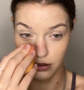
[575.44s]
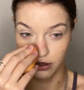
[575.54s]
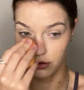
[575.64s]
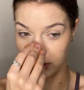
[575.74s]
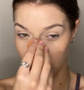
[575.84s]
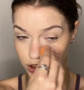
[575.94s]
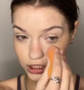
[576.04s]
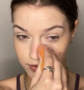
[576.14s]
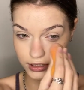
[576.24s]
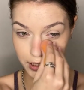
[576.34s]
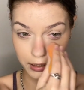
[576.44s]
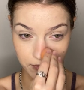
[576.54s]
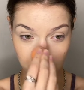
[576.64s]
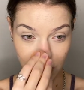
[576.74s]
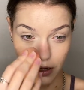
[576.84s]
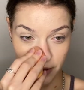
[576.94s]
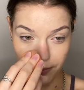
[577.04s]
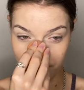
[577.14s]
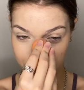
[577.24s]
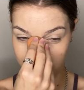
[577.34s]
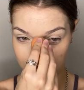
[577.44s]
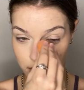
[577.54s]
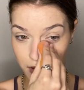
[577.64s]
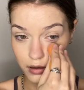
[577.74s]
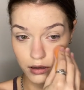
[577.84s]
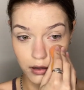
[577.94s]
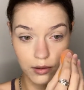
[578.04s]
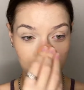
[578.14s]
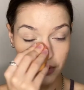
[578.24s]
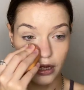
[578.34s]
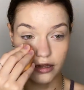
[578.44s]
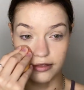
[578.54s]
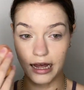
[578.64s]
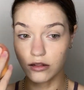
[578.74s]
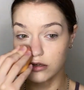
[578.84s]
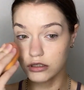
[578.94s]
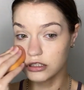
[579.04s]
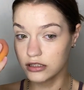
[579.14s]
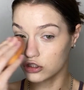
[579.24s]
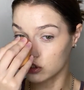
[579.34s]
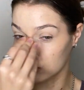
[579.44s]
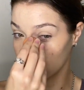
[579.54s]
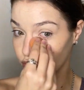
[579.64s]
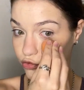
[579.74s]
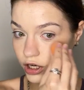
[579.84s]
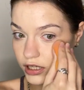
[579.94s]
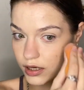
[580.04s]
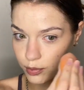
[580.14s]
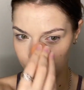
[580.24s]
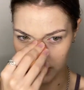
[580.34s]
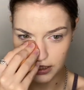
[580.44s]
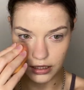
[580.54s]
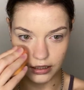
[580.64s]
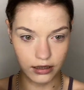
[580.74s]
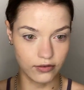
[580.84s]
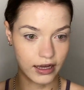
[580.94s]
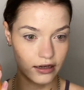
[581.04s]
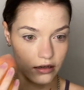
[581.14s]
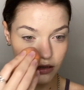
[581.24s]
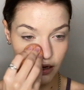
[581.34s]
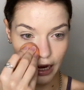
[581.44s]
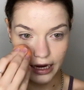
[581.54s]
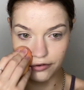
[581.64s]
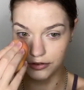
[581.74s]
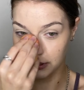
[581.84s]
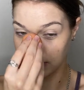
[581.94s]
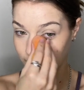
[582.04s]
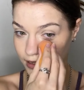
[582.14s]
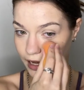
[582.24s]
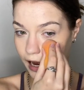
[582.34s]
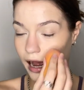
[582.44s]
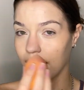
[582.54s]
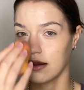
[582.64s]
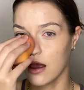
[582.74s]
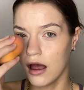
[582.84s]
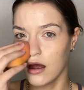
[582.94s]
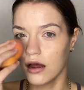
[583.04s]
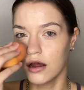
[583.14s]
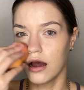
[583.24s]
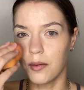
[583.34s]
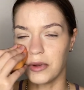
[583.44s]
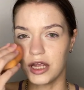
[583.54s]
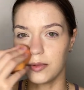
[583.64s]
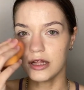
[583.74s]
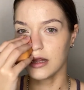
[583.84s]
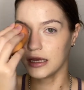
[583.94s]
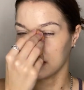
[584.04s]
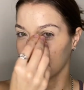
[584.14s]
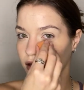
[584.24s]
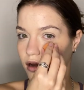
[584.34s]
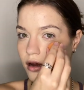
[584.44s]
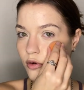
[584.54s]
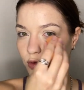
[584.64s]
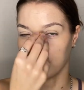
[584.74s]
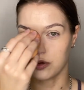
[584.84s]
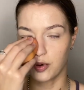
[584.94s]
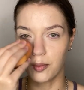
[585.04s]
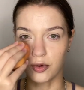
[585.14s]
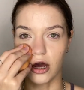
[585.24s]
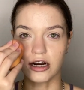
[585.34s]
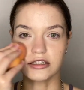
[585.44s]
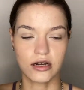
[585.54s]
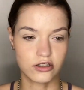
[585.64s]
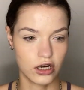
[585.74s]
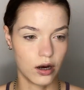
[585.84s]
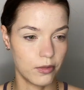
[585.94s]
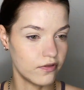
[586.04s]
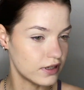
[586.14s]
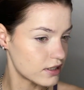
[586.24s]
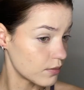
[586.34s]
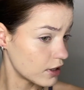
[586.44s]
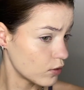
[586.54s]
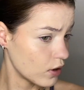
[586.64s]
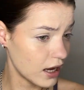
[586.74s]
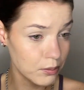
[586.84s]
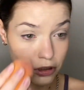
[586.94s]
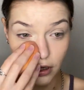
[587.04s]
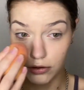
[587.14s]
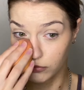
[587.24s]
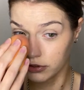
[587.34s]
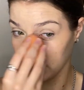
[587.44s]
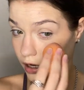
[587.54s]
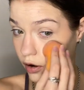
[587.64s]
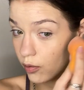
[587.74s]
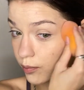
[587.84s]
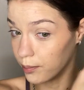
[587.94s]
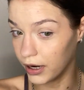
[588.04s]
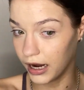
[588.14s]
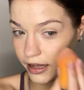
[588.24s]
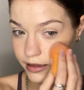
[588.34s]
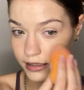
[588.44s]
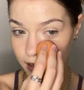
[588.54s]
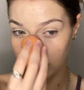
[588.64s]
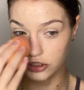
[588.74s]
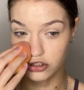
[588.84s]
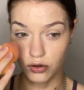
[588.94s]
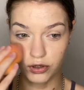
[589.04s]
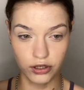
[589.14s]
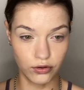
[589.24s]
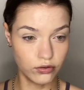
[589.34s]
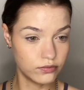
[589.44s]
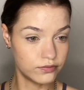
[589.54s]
Oh gosh, that was kind of a lot, but that looks really pretty. Like, I really like that. Maybe like when you put products on top of it, something will happen. I don't really know, but I think that looks so cute.